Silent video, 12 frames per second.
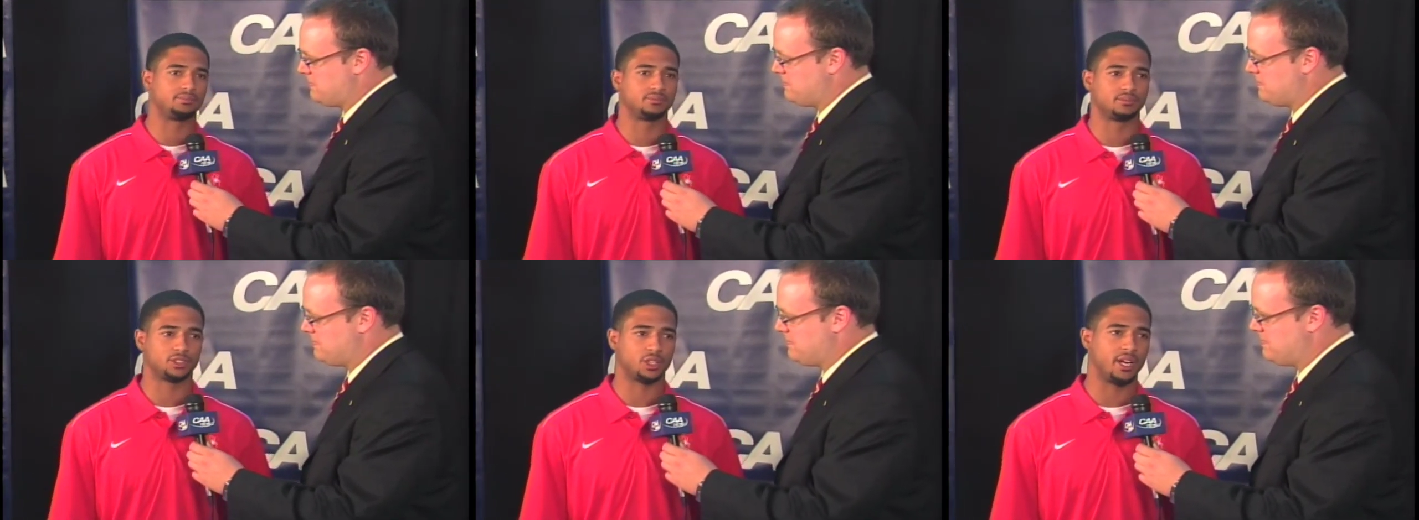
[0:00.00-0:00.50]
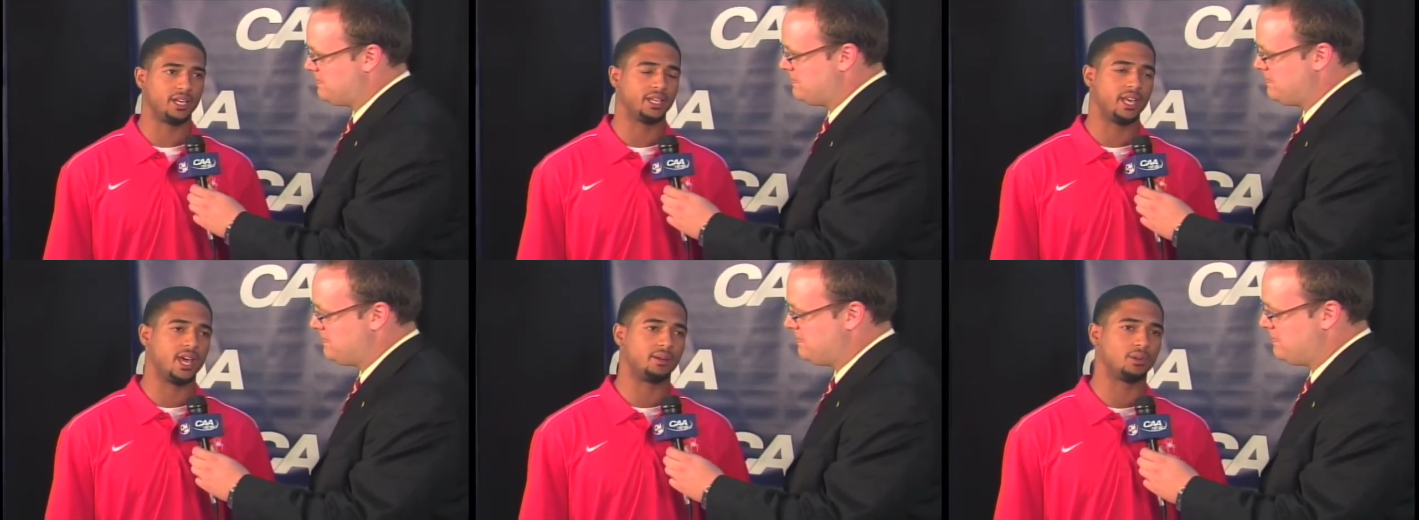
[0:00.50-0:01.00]
Speaker 1: training
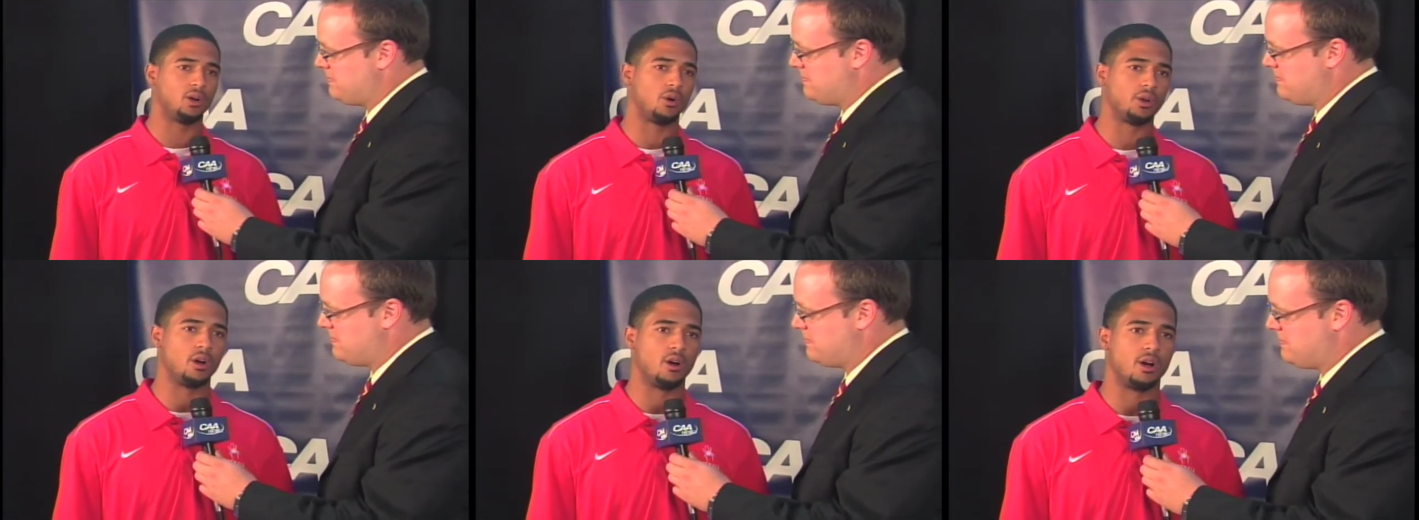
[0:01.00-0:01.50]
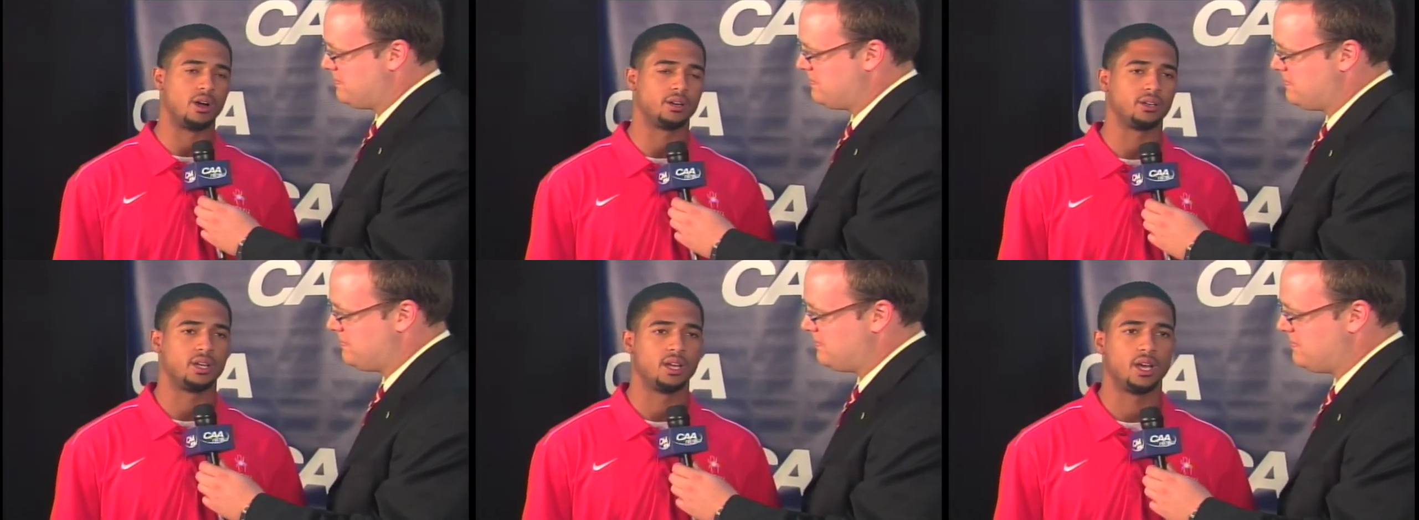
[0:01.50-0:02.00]
camp, going hard,
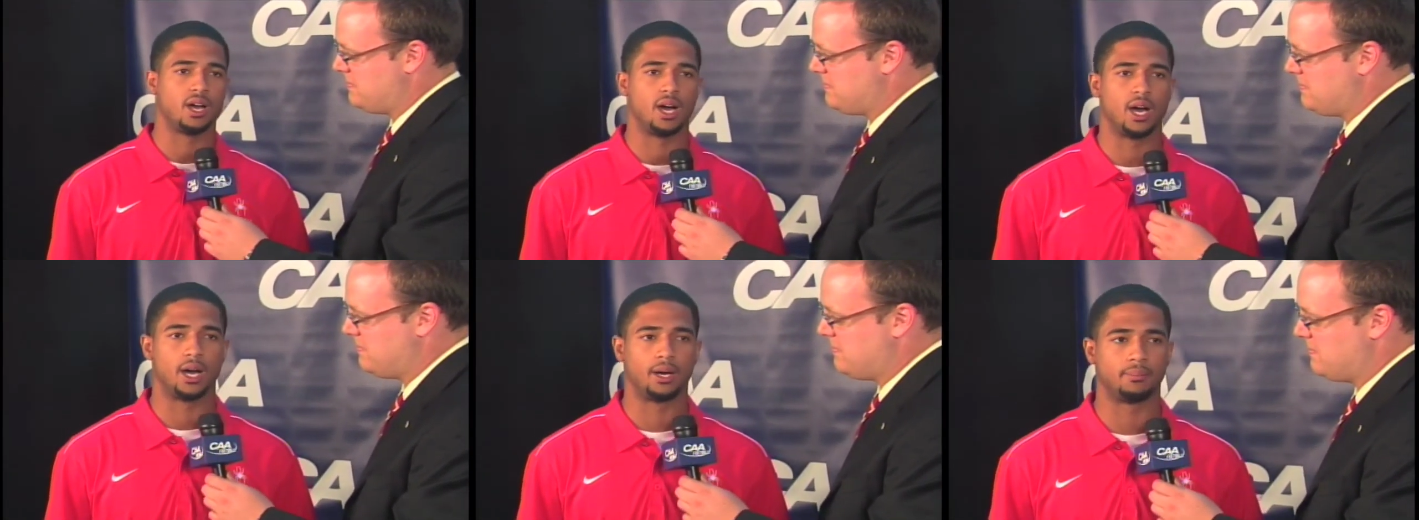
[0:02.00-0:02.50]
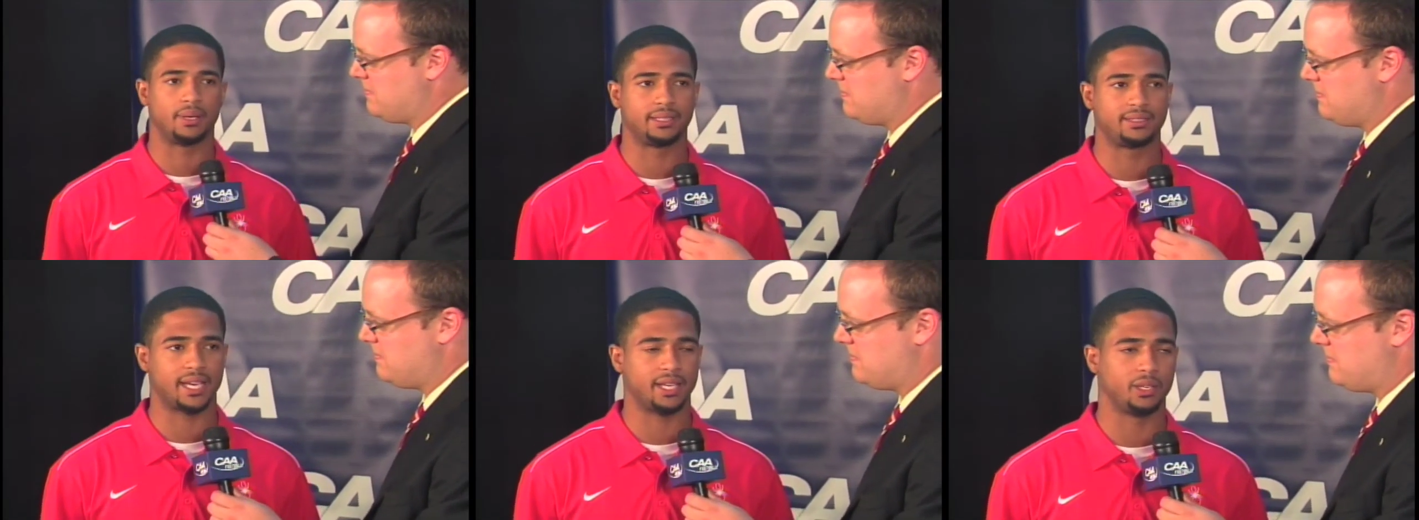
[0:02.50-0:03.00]
and
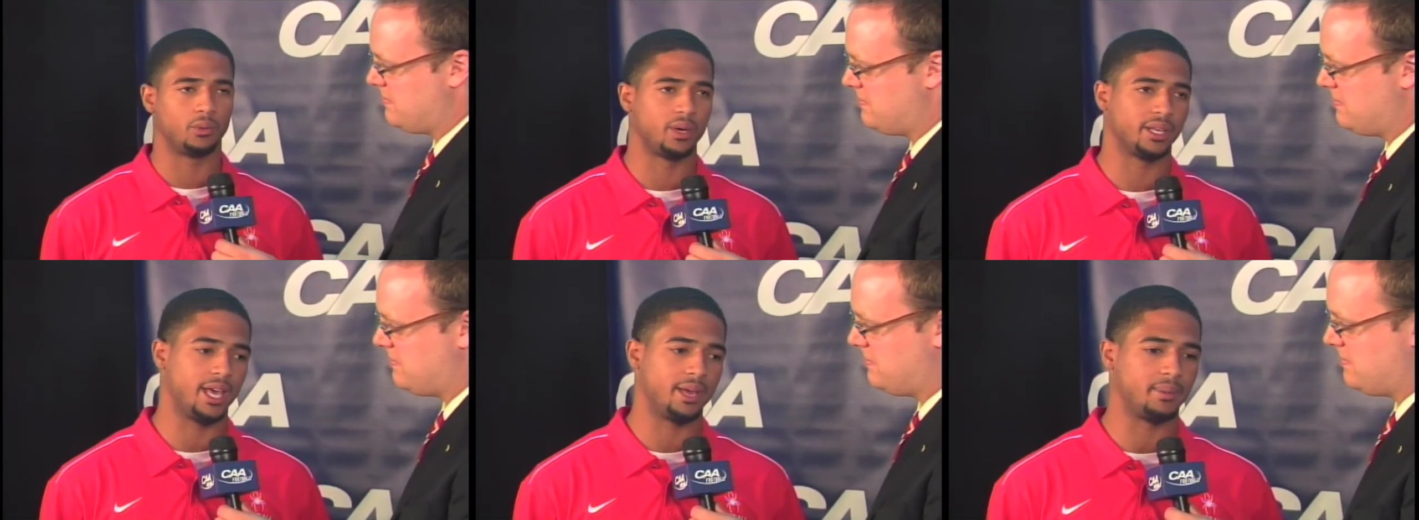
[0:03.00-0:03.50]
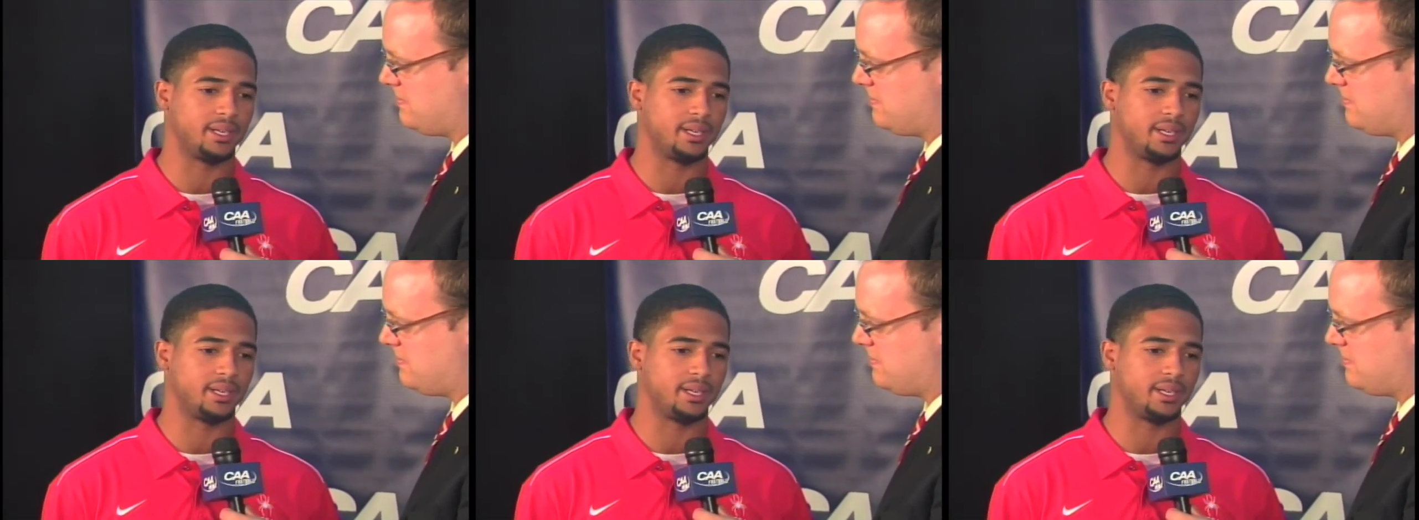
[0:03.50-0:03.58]
taking it one game at a